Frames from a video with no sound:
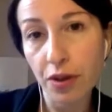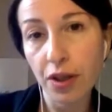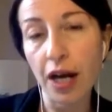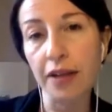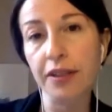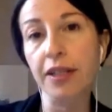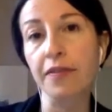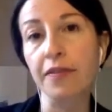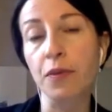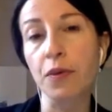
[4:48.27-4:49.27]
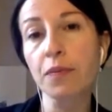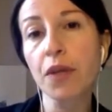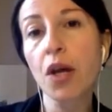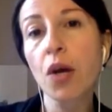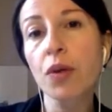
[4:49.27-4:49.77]
at Clermont,
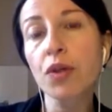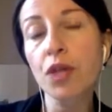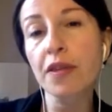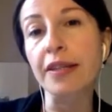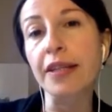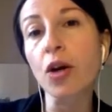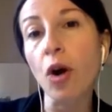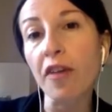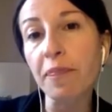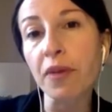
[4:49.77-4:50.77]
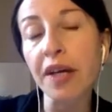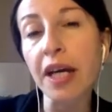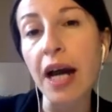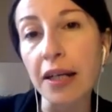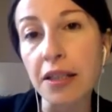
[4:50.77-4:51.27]
which is the De
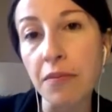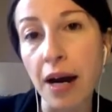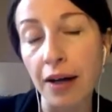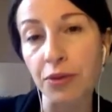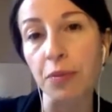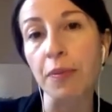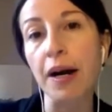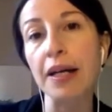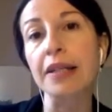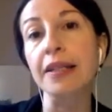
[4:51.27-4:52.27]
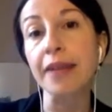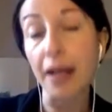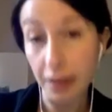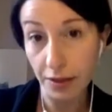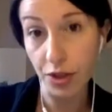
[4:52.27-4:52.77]
Corpore Animato by an
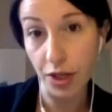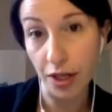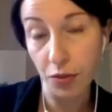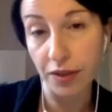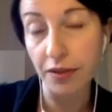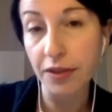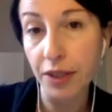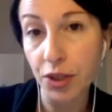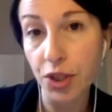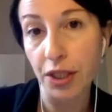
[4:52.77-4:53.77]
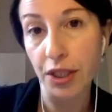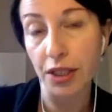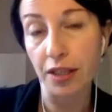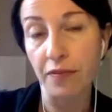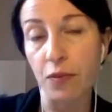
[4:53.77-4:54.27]
Italian Jesuit teaching in
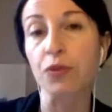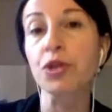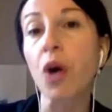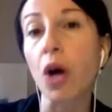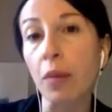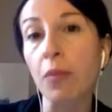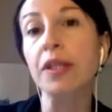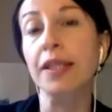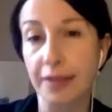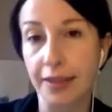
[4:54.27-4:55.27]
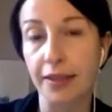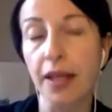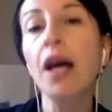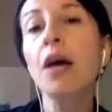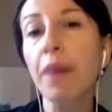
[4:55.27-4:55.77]
Clermont, Girolamo Dandini.
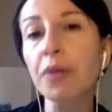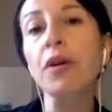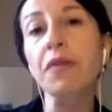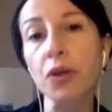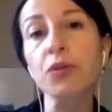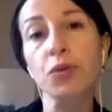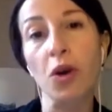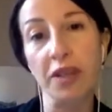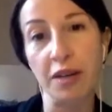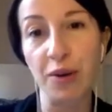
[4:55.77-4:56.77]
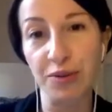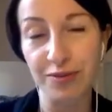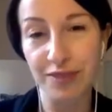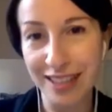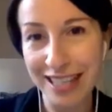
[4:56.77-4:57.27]
But we are going to talk about
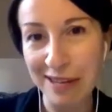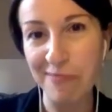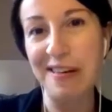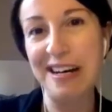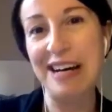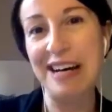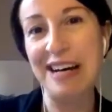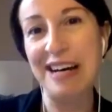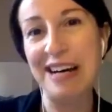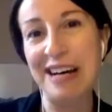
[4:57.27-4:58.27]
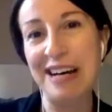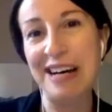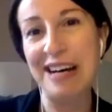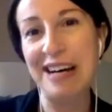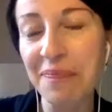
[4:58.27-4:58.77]
him a bit
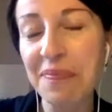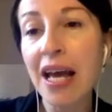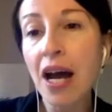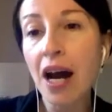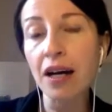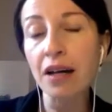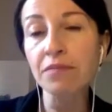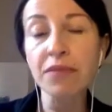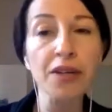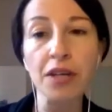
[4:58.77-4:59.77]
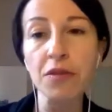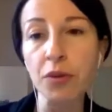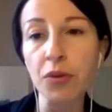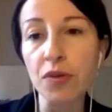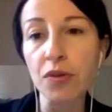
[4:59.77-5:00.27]
later. I just
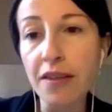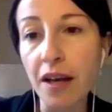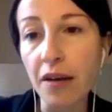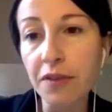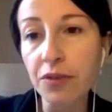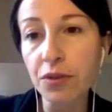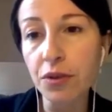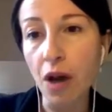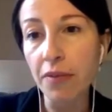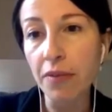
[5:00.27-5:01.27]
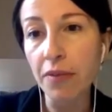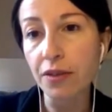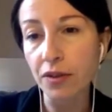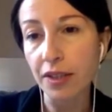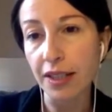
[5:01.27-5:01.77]
want to say something to comment
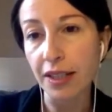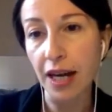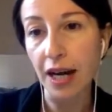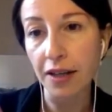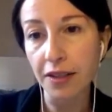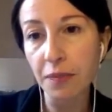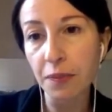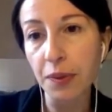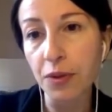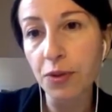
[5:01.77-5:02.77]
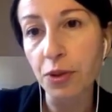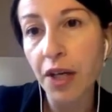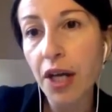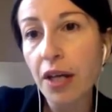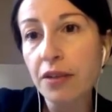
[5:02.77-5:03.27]
on the other
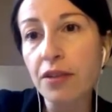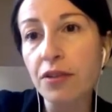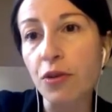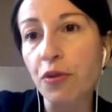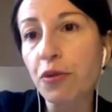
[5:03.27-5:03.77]
picture. This is, of